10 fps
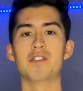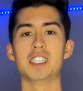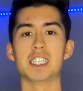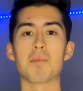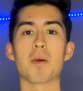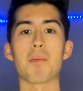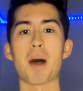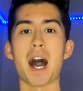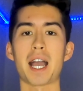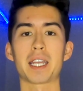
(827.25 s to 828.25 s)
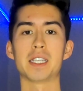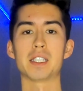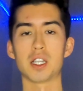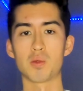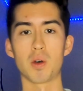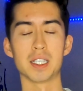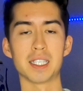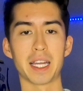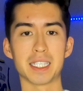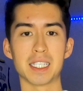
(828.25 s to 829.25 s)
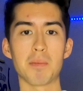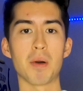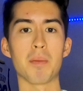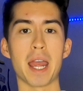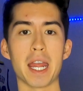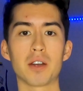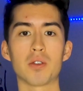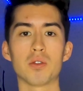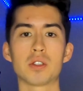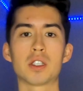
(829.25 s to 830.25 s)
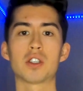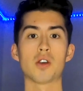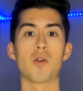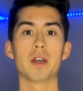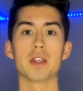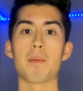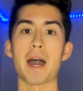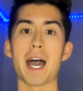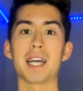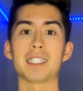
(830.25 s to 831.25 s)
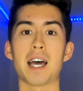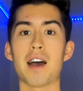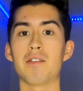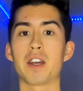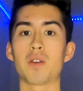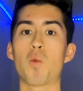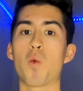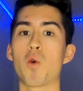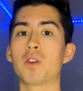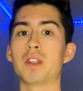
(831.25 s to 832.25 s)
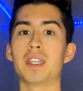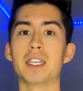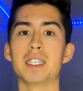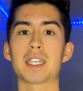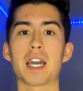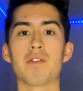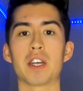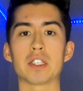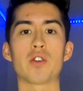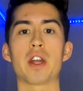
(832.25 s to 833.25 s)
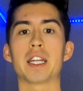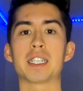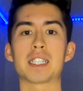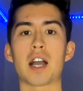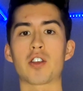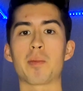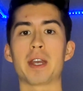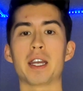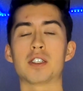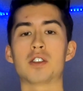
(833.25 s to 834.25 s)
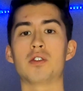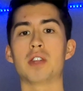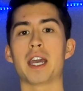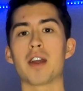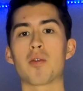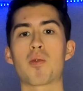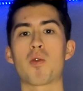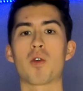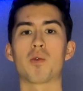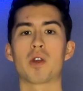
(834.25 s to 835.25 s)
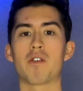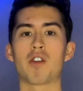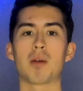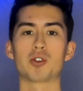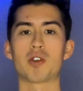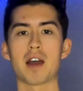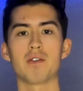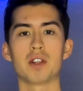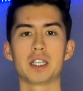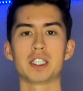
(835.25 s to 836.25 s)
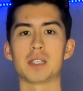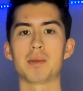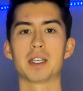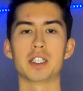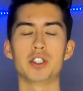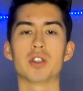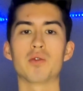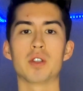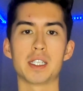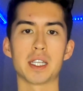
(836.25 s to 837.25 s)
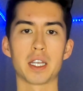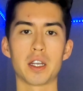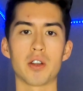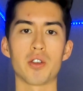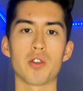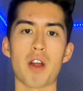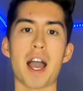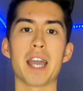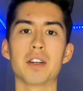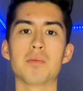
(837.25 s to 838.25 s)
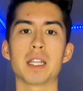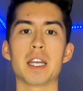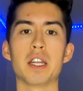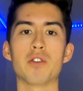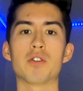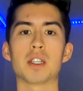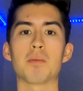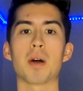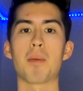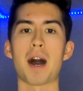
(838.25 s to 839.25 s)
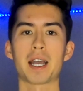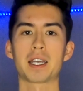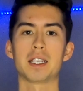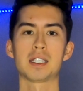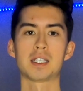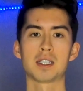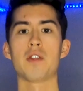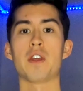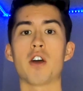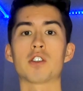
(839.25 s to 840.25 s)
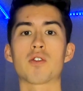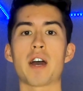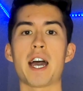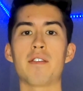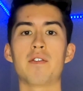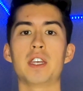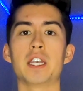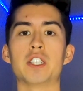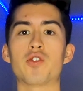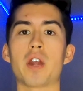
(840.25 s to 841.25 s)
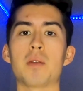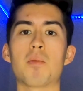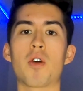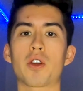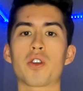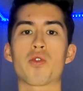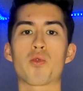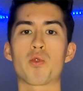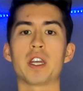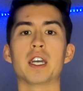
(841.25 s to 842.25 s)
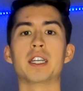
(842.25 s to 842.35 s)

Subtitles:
zip up pockets as well as like zip up ankles. So in the past, I've like worn these kind of like training soccer pants to the airport whenever I'm traveling, just because you can really secure your items in your zip up pockets. They also have the trademark 3